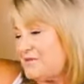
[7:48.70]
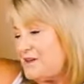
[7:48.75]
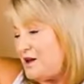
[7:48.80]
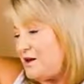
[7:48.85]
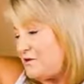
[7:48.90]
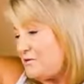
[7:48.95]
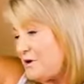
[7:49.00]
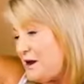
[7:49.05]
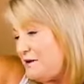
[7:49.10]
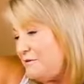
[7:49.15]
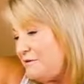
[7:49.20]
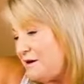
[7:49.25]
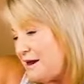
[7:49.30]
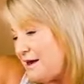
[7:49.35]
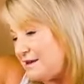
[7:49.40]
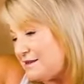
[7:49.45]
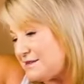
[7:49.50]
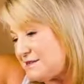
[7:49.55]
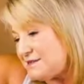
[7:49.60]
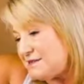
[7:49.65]
All right, what
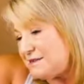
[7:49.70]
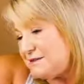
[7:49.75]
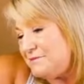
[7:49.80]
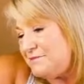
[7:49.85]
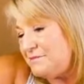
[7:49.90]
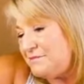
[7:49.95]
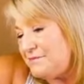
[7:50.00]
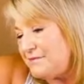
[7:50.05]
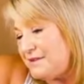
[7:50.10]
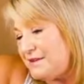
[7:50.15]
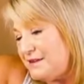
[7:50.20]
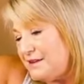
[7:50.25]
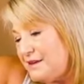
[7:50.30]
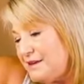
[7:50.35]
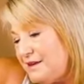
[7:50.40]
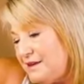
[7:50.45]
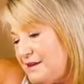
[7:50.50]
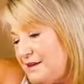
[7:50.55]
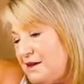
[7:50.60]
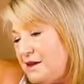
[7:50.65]
else?
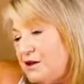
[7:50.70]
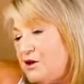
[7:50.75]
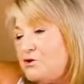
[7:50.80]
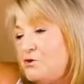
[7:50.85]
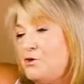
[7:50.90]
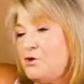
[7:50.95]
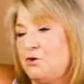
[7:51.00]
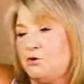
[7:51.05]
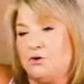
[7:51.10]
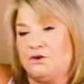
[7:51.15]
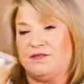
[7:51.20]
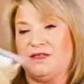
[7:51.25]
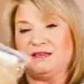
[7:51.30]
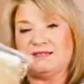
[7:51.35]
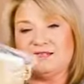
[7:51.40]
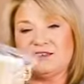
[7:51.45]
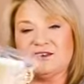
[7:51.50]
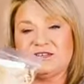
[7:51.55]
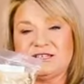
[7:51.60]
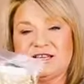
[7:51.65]
Ooh,
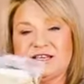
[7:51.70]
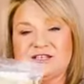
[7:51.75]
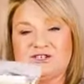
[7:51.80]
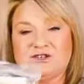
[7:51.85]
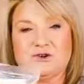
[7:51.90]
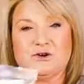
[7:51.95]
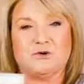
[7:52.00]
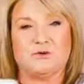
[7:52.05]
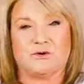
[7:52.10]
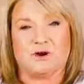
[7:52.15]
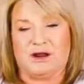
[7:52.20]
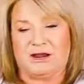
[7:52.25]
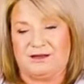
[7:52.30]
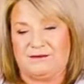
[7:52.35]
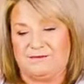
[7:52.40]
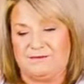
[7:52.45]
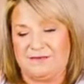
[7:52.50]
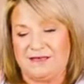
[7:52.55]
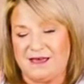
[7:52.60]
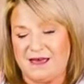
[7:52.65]
this looks like jewelry.
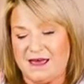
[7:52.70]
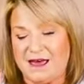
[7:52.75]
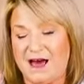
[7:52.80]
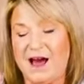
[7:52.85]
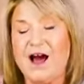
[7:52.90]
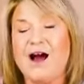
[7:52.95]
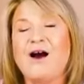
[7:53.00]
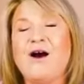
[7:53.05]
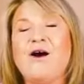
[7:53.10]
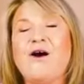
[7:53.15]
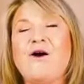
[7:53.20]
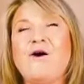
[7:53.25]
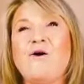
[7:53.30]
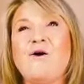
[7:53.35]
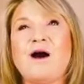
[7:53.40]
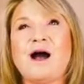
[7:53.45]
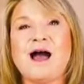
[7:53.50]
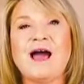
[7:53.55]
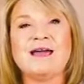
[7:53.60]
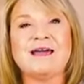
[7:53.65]
Oh,
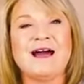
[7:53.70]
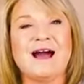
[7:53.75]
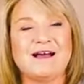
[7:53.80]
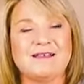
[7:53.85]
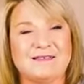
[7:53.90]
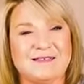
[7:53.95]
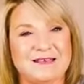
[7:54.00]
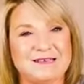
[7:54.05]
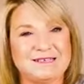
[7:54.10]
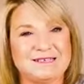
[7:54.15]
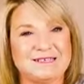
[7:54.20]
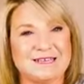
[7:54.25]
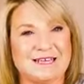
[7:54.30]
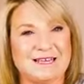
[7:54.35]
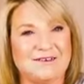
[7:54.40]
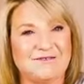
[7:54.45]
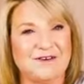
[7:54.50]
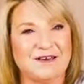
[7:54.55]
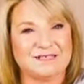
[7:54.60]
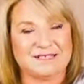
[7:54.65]
I got this to
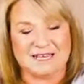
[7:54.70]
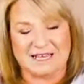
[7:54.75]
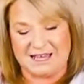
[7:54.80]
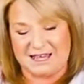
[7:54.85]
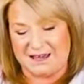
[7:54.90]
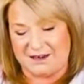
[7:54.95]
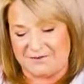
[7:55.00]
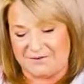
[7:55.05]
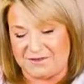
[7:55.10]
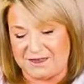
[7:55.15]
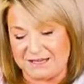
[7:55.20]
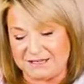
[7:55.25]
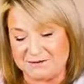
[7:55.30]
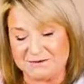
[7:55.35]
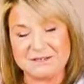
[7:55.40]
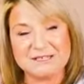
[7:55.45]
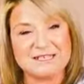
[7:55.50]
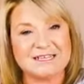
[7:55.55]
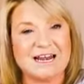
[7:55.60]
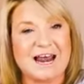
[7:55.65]
give as a gift. This
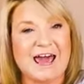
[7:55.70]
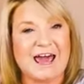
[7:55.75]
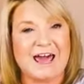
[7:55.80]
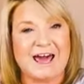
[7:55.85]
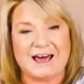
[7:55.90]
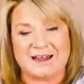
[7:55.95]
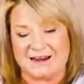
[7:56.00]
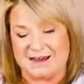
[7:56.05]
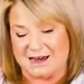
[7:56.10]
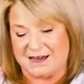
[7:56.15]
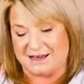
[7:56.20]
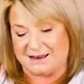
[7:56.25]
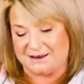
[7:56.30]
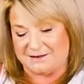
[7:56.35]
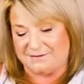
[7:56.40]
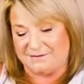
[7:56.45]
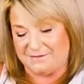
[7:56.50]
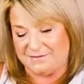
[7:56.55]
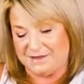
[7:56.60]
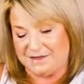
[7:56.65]
was an add-on.
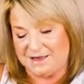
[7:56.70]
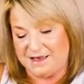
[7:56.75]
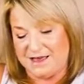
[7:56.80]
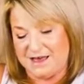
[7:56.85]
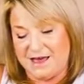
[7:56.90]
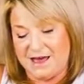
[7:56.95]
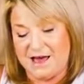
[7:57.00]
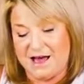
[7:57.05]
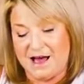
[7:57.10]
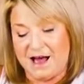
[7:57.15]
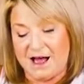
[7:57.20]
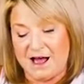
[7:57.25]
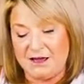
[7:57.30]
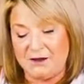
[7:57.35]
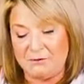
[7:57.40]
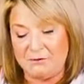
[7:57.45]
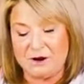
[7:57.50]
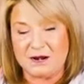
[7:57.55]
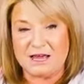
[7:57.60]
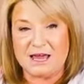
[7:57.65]
I
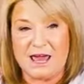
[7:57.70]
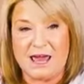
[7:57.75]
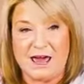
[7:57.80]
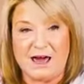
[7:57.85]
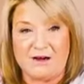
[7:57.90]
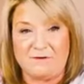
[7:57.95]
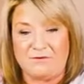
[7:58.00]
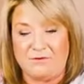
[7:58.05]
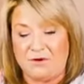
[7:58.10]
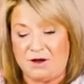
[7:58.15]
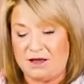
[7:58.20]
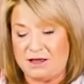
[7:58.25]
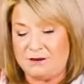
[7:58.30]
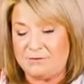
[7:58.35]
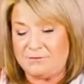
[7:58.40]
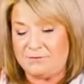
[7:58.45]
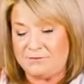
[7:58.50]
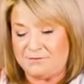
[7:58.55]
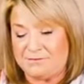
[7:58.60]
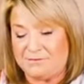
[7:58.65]
already have
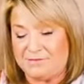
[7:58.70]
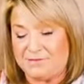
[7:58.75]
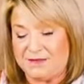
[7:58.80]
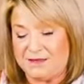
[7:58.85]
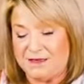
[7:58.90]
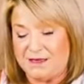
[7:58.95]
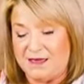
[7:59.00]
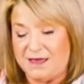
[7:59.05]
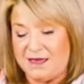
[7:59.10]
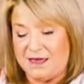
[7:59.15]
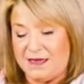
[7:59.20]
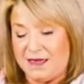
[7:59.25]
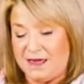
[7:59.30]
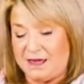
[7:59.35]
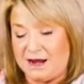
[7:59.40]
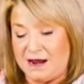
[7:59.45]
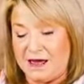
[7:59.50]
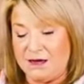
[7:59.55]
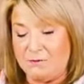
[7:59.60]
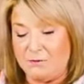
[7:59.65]
one,
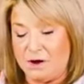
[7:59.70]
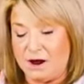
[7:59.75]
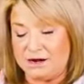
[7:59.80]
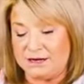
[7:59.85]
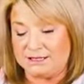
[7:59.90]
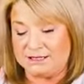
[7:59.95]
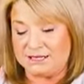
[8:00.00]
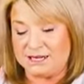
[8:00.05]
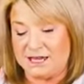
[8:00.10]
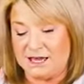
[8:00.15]
and I wanted to